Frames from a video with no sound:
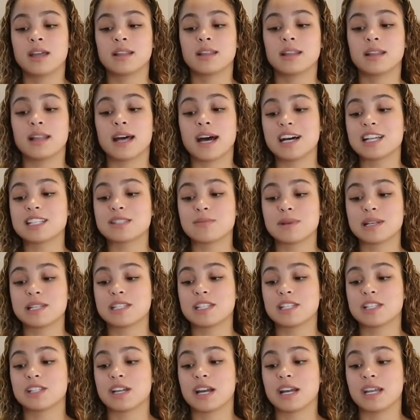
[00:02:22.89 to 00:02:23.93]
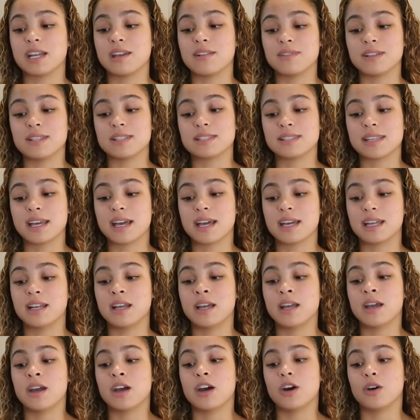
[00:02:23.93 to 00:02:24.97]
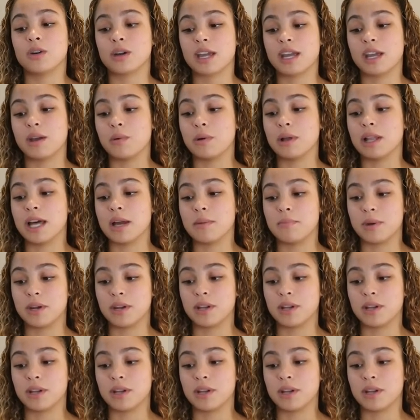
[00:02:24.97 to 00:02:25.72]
The last message, I even said, okay, well, I